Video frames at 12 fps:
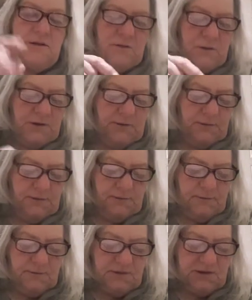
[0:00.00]
is what
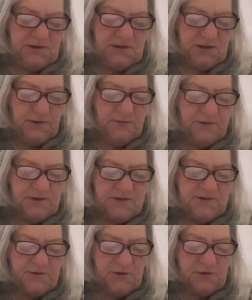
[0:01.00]
this here,
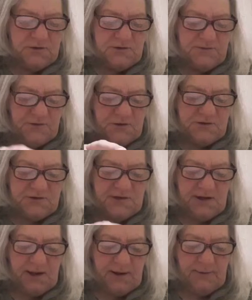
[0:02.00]
this verse, verse
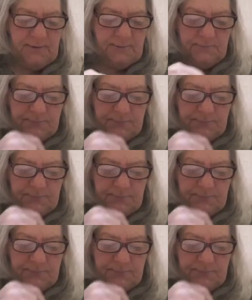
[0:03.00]
10,